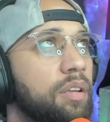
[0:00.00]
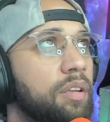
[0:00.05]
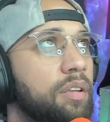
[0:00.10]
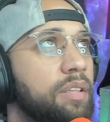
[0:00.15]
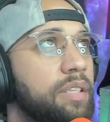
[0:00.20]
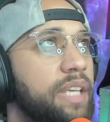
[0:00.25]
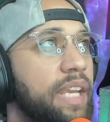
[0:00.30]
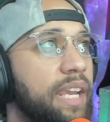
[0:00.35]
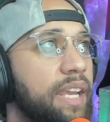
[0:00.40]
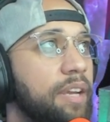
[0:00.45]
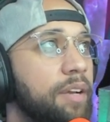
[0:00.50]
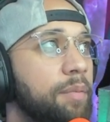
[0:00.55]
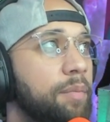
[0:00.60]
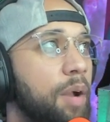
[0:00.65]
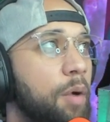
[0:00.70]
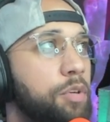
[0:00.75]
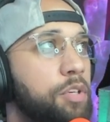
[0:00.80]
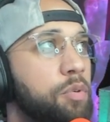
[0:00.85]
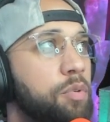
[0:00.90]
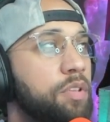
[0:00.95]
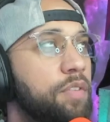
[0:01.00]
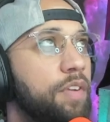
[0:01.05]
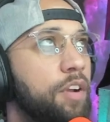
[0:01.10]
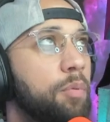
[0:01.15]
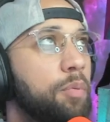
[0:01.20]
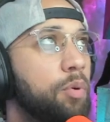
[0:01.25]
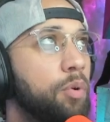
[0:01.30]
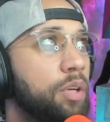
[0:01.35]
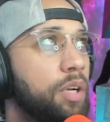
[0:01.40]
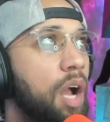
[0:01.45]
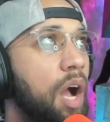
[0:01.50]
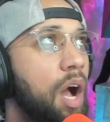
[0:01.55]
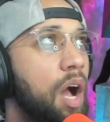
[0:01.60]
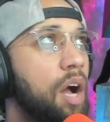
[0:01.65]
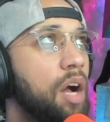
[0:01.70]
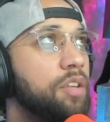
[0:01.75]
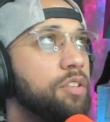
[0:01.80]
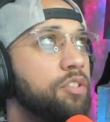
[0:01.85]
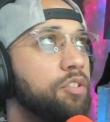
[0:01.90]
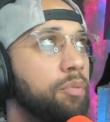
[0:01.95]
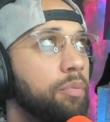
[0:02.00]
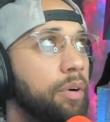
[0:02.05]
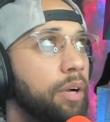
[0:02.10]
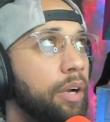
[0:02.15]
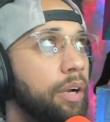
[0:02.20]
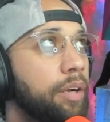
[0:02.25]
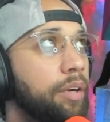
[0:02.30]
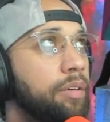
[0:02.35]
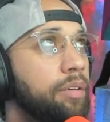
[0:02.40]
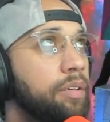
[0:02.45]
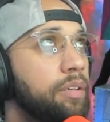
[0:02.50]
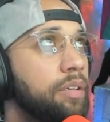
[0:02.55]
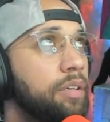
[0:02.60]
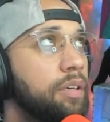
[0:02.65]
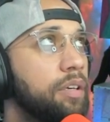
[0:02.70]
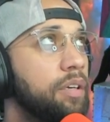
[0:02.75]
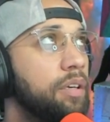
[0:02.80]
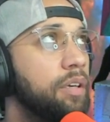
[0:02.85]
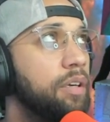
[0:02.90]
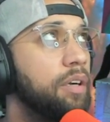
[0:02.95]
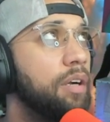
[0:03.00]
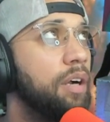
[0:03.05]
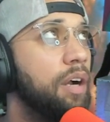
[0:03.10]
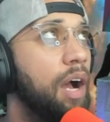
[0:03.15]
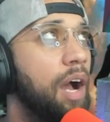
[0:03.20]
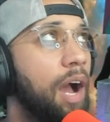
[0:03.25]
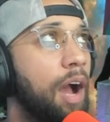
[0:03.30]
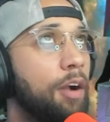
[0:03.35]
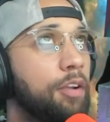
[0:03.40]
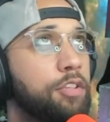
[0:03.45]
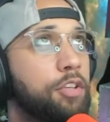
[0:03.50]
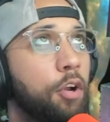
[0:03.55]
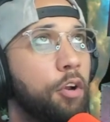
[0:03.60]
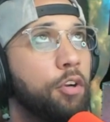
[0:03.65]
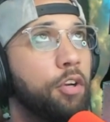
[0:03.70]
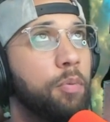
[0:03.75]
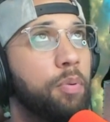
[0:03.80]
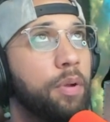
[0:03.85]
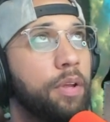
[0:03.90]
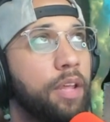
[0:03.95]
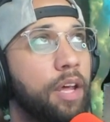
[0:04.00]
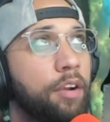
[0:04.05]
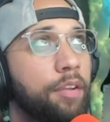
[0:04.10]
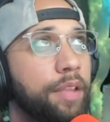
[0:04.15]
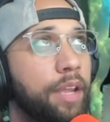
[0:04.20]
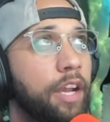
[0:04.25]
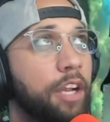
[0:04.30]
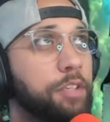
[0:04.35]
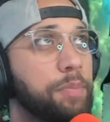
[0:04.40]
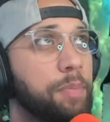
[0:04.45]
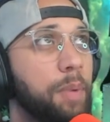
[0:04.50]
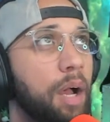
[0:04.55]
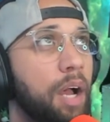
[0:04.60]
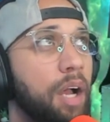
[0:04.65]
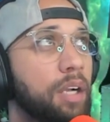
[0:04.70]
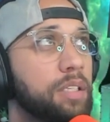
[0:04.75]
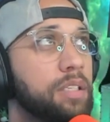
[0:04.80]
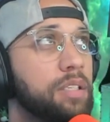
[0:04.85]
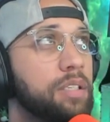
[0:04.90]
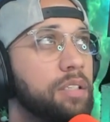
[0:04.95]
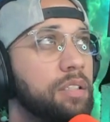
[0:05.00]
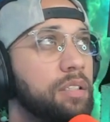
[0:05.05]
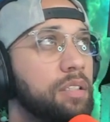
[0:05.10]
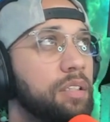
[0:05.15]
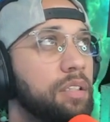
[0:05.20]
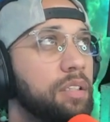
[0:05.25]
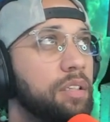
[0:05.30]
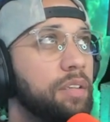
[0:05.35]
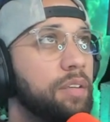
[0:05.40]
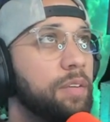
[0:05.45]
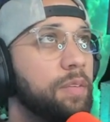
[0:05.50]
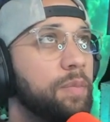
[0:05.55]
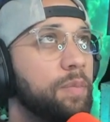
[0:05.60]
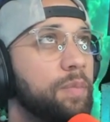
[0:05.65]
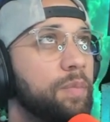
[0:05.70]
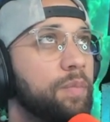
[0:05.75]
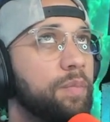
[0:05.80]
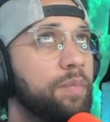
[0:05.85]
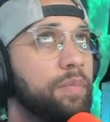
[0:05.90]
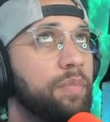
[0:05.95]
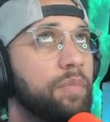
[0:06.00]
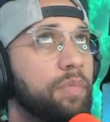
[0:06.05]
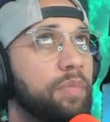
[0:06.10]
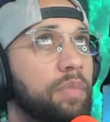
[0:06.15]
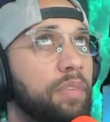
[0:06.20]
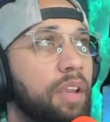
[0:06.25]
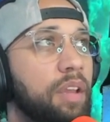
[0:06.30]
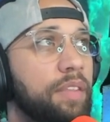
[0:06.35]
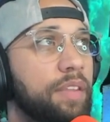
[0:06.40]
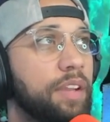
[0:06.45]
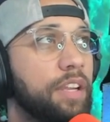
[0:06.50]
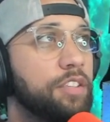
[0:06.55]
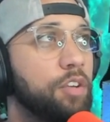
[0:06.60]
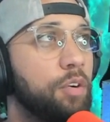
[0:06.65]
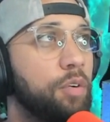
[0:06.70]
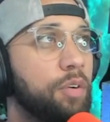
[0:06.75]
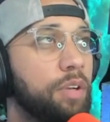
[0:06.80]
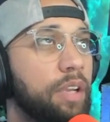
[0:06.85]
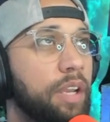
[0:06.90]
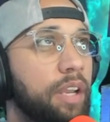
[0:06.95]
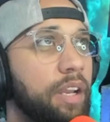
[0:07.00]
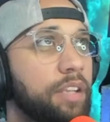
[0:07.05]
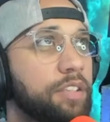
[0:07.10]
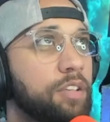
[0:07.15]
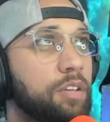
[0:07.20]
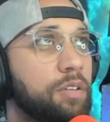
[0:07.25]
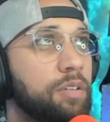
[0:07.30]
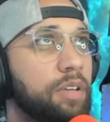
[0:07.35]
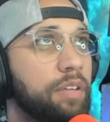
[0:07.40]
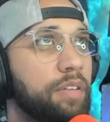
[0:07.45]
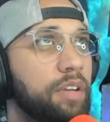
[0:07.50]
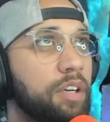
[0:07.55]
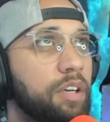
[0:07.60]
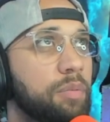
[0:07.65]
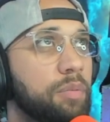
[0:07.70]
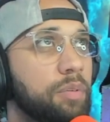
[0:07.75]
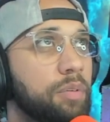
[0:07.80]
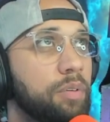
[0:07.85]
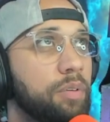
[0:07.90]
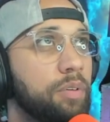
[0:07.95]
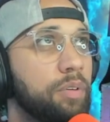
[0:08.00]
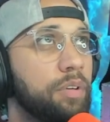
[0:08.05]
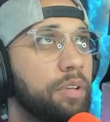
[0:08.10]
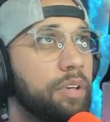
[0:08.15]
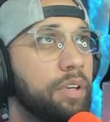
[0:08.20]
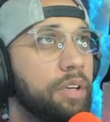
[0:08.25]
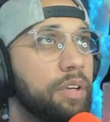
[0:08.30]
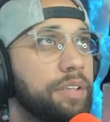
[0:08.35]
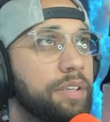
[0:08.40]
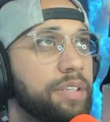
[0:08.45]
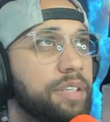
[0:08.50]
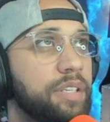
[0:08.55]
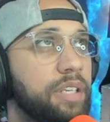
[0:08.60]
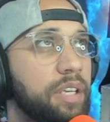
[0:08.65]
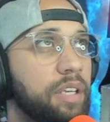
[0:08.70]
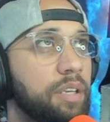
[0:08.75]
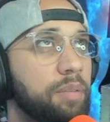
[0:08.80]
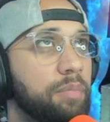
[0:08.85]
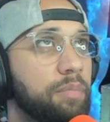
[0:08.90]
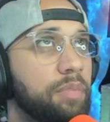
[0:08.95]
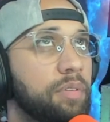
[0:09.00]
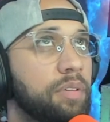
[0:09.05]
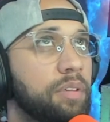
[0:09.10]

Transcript: Damn, I wish it was available on console, bro. I would totally play that on the Xbox. I think it's only yeah, it's only available on uh, Steam.